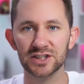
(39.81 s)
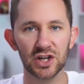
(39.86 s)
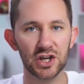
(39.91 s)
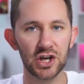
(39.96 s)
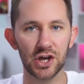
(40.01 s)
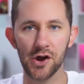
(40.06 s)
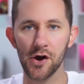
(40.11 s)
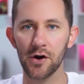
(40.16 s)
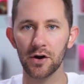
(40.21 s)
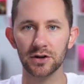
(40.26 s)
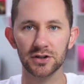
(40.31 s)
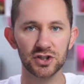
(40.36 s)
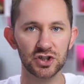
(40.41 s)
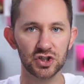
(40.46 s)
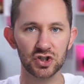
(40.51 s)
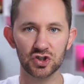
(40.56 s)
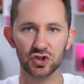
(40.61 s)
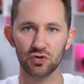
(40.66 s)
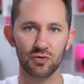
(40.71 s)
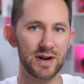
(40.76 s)
secure
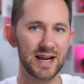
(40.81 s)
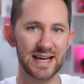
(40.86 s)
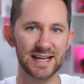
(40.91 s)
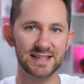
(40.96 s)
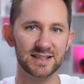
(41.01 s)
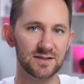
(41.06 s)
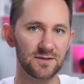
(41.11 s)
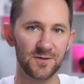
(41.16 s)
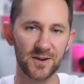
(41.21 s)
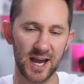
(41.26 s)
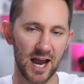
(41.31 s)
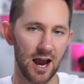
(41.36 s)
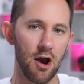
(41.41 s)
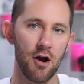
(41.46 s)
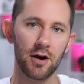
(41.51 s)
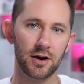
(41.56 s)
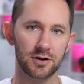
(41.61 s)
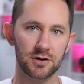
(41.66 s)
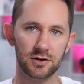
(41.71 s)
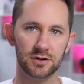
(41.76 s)
strings of
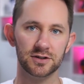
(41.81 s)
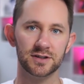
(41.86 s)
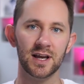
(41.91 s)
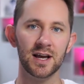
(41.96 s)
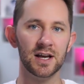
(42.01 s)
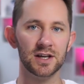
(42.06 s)
characters,